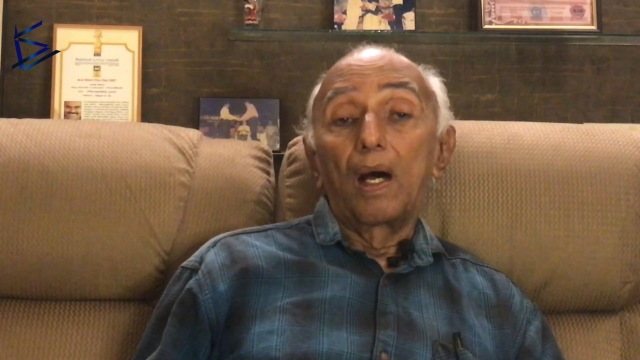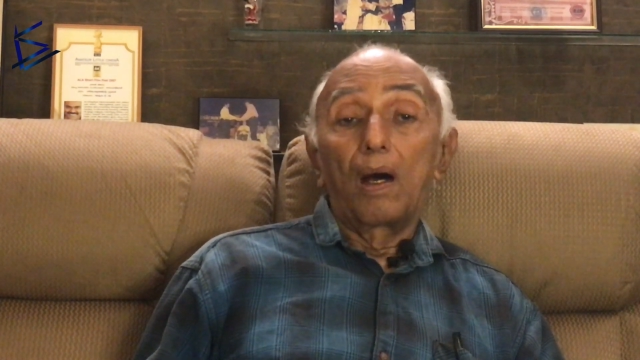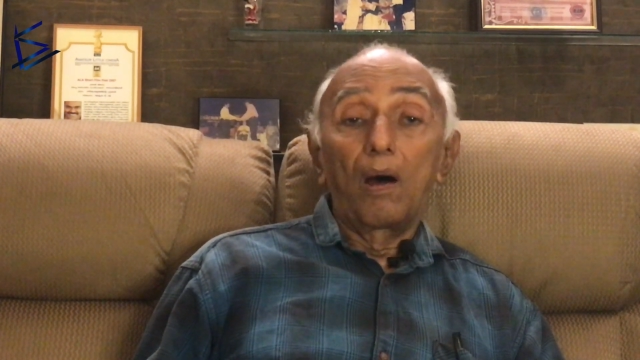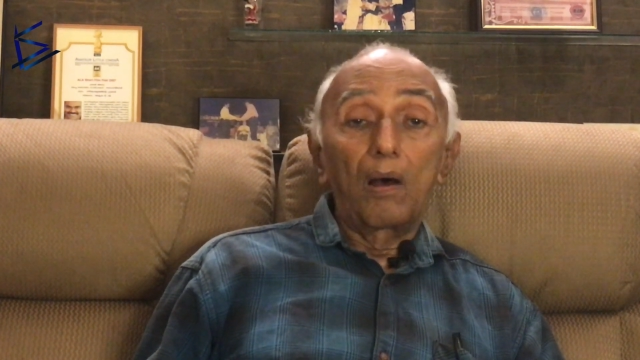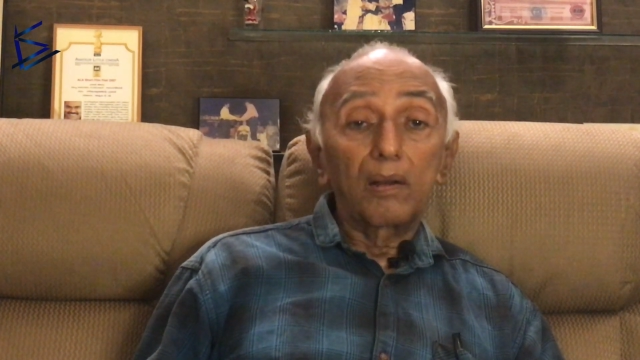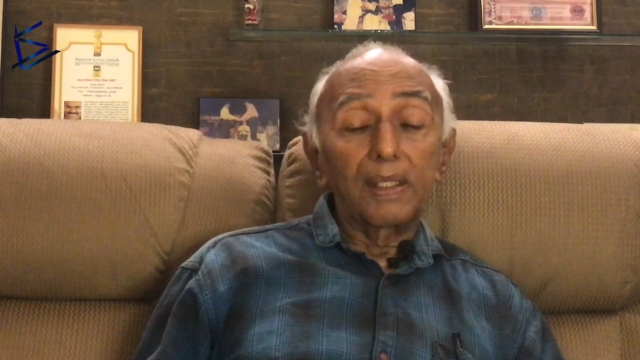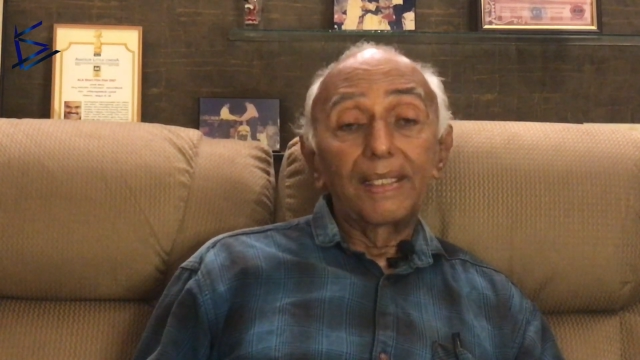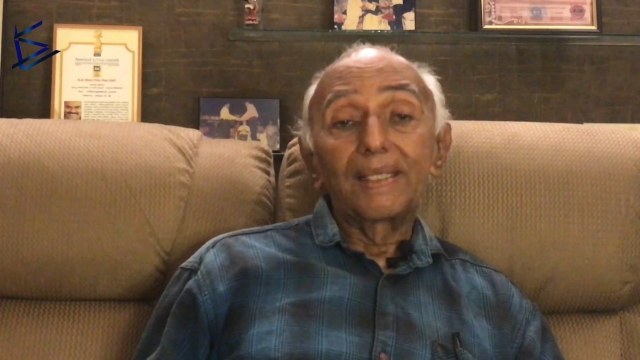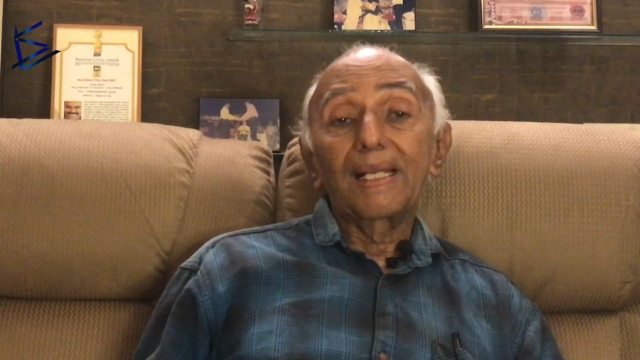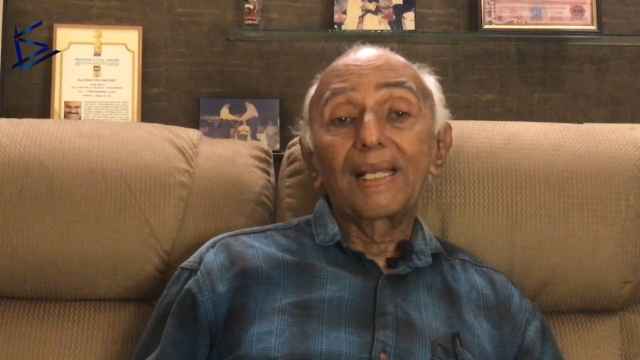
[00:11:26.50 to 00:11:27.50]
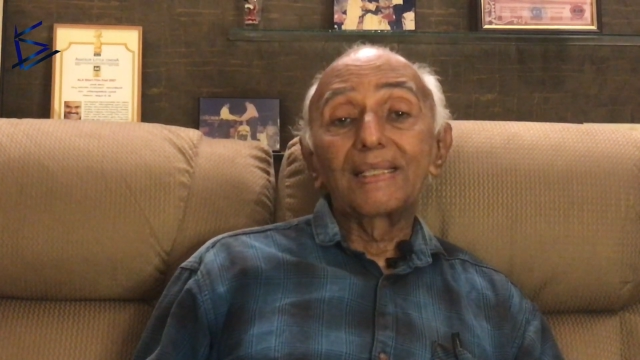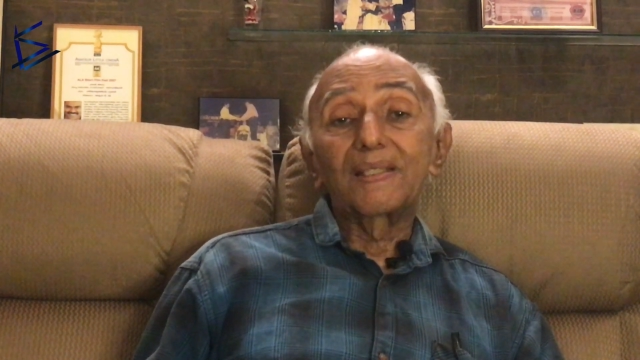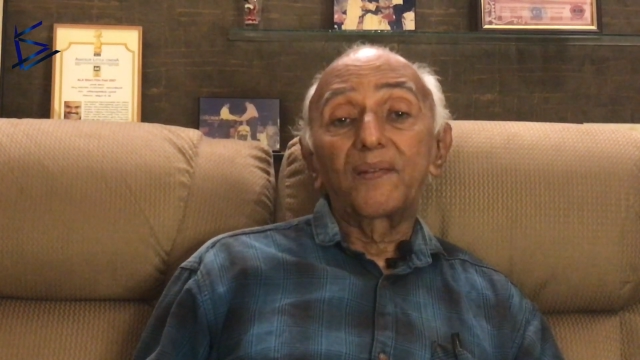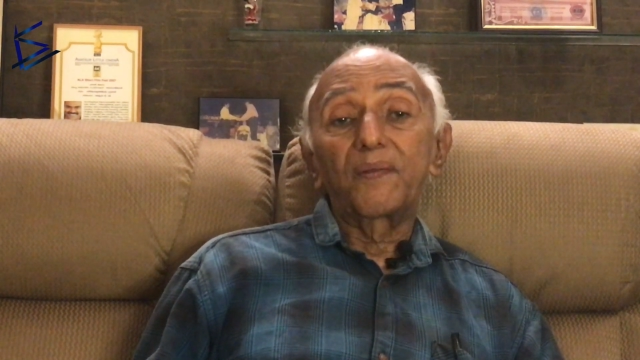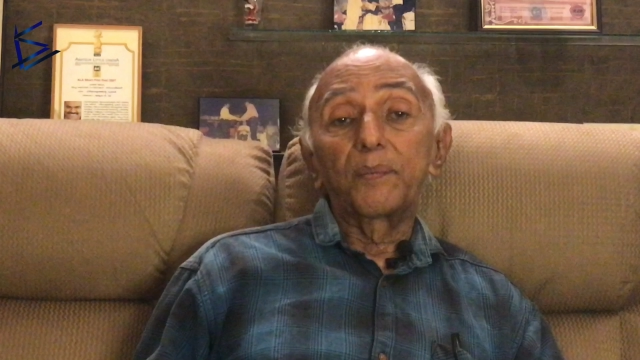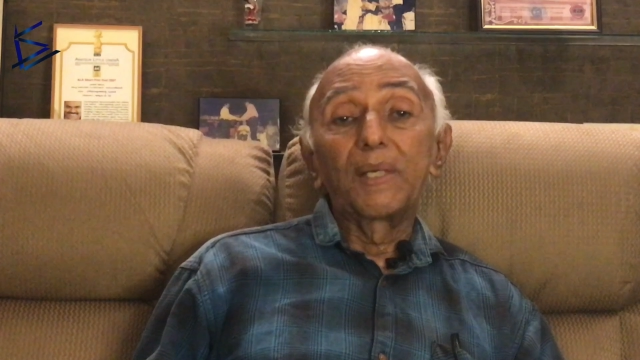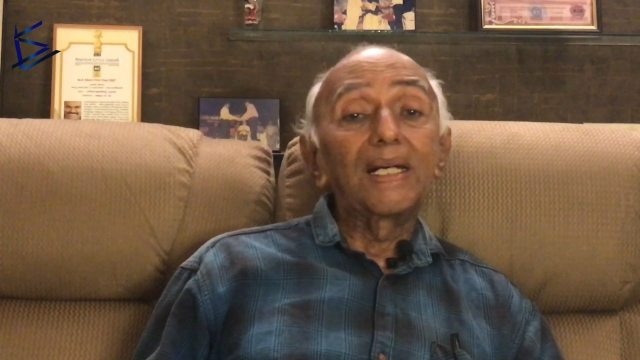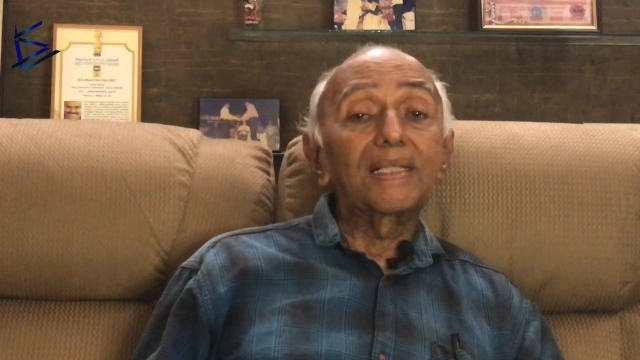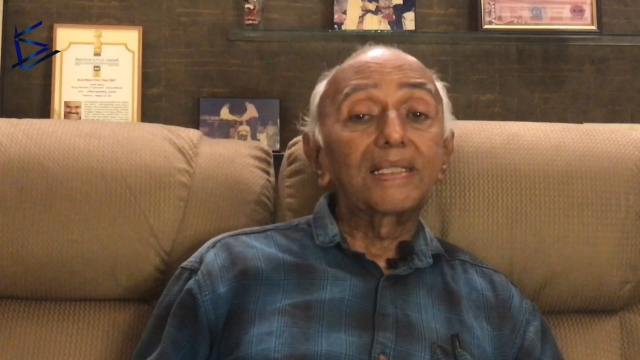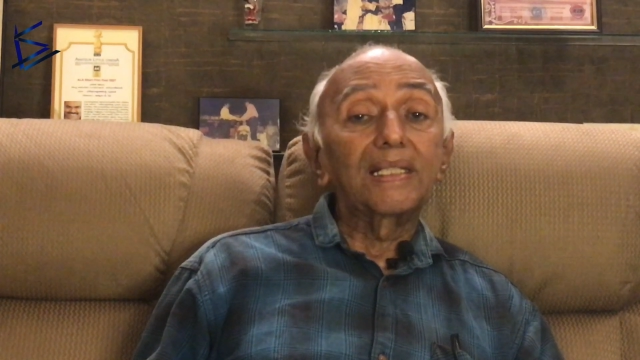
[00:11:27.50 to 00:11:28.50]
or in the case of
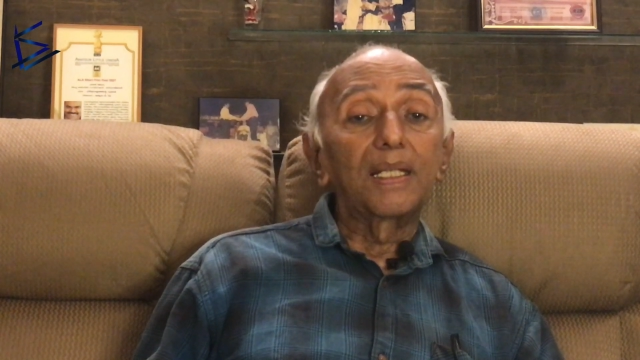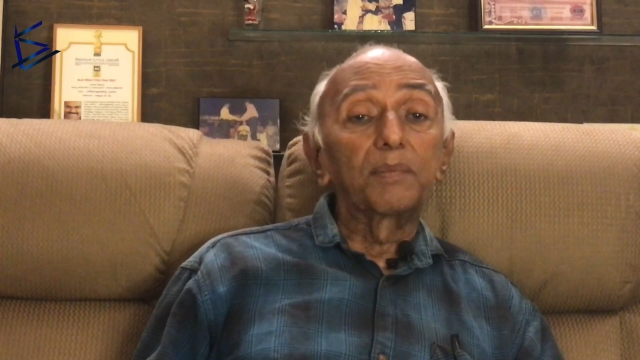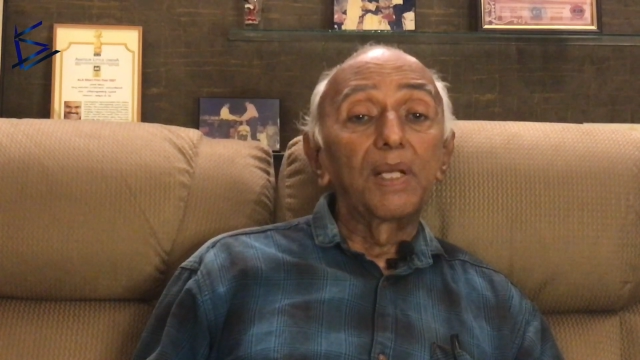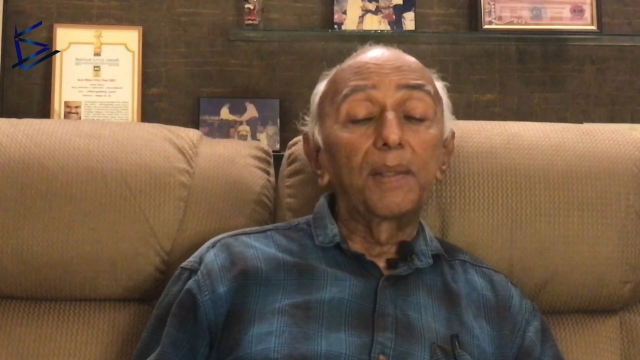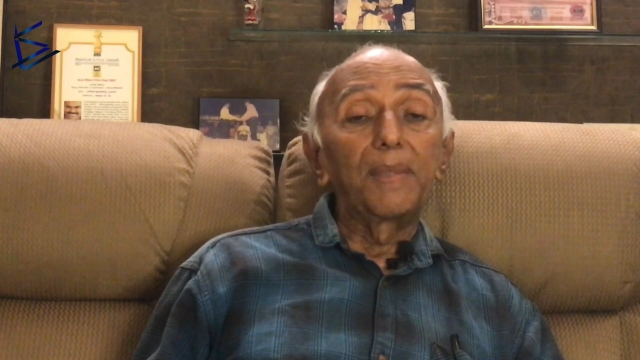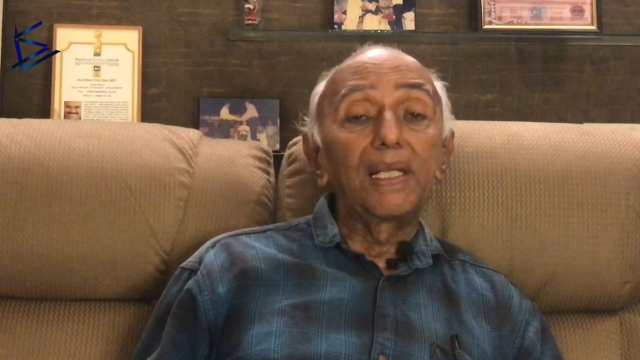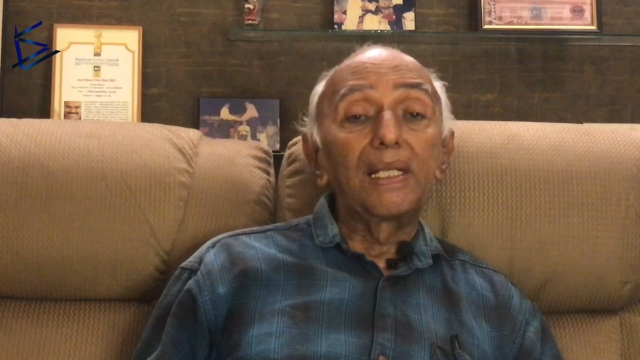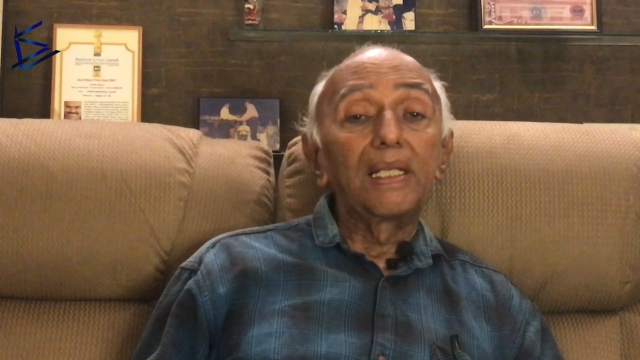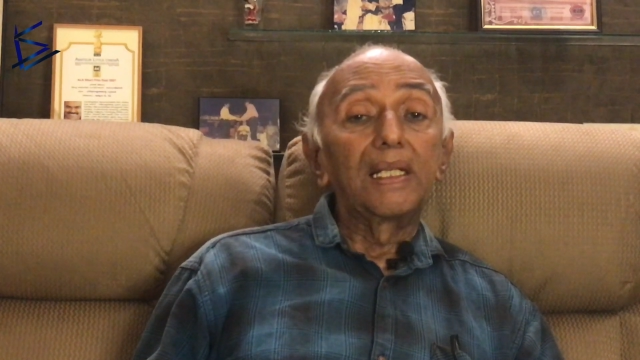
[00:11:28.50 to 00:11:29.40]
birds it may be